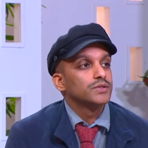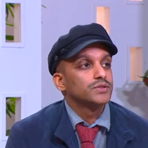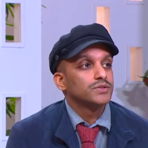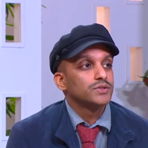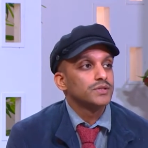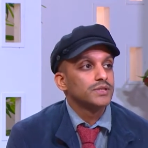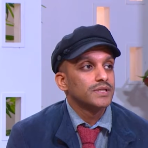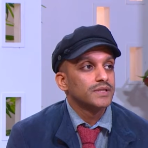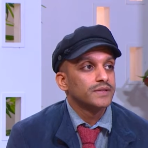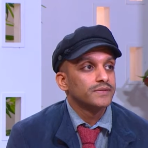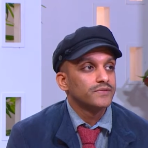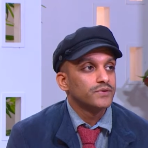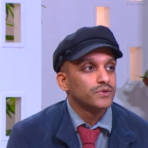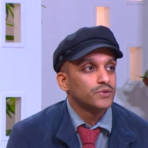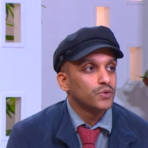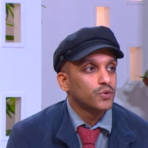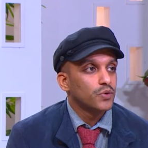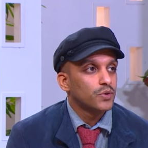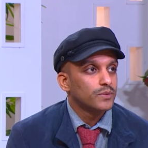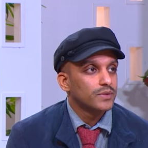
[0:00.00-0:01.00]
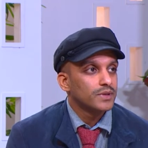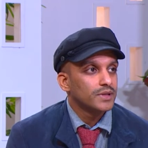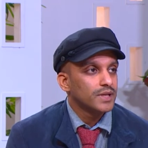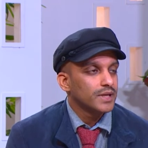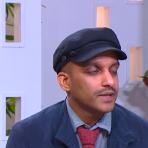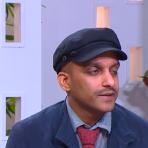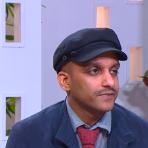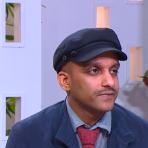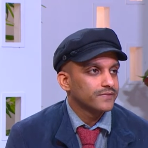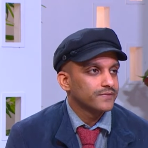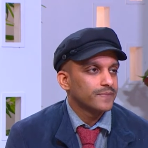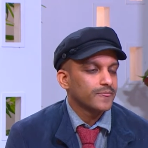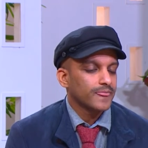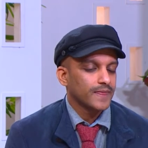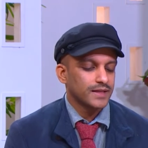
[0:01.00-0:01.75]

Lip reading: to live a normal life.